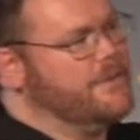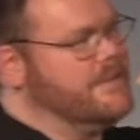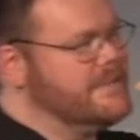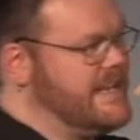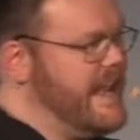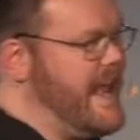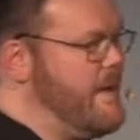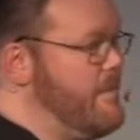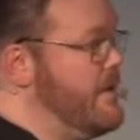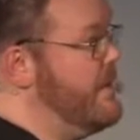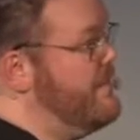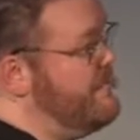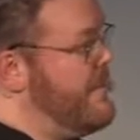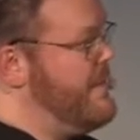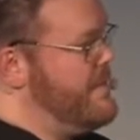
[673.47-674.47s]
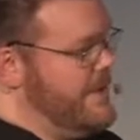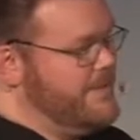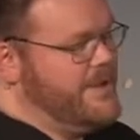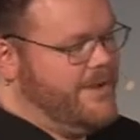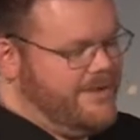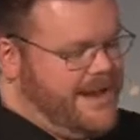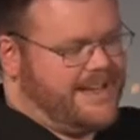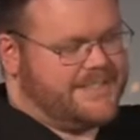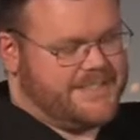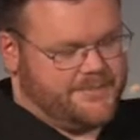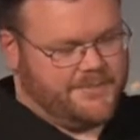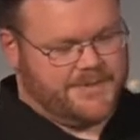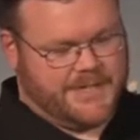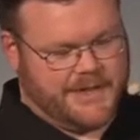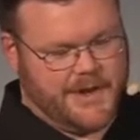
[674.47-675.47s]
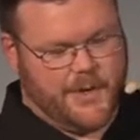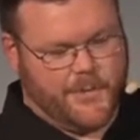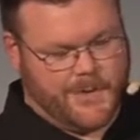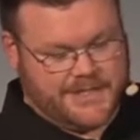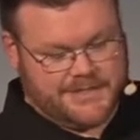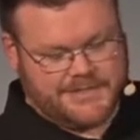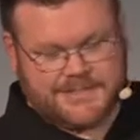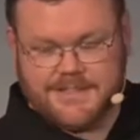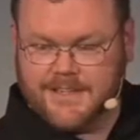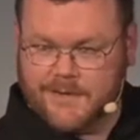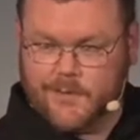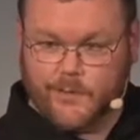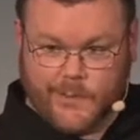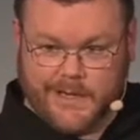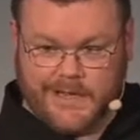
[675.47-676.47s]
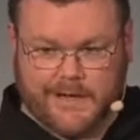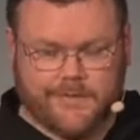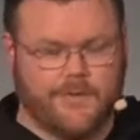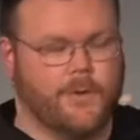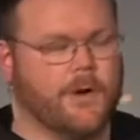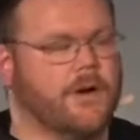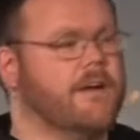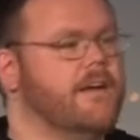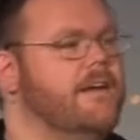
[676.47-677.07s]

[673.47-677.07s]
is a hammer if maybe you don't actually really know what it's really for.